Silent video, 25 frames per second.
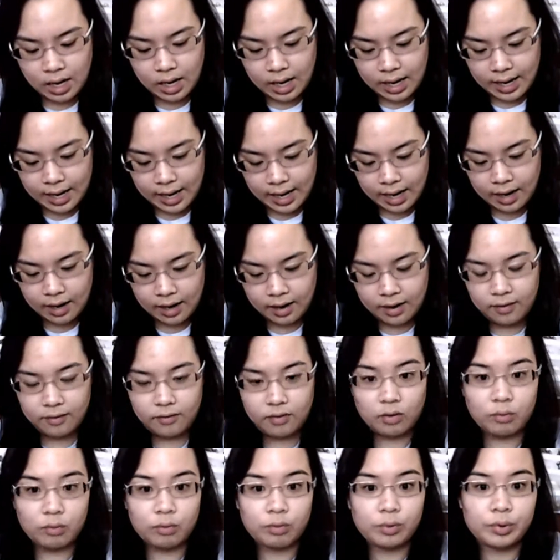I
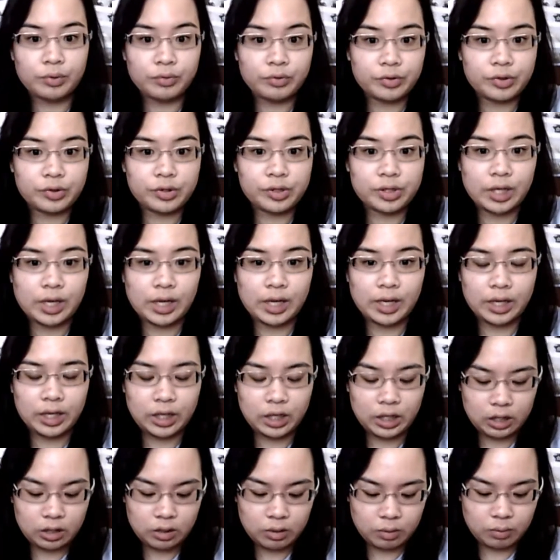have
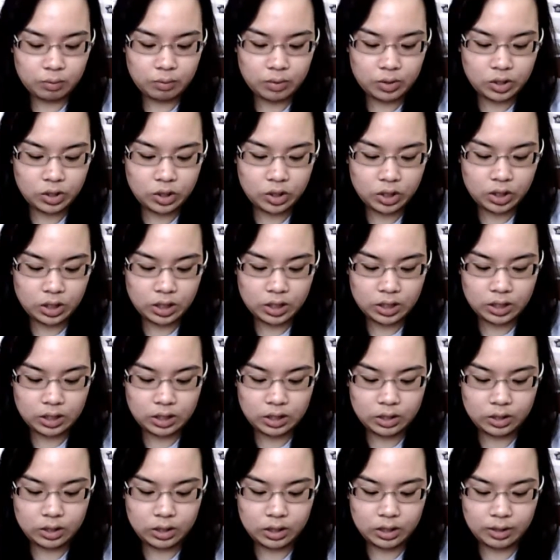Riverside, which
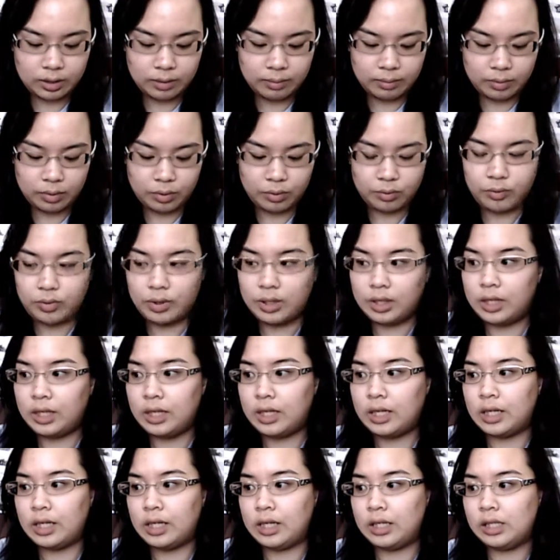is um, a really
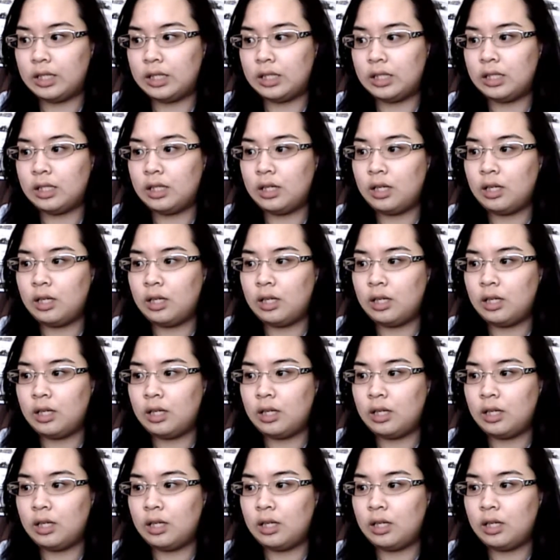nice